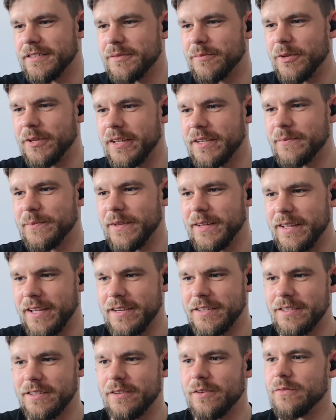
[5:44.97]
small
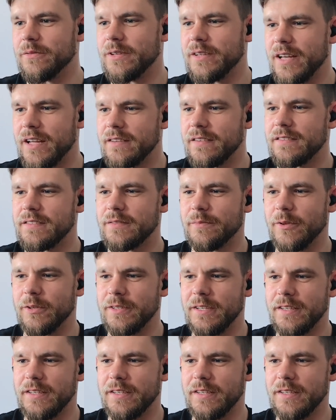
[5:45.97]
explanation over that, small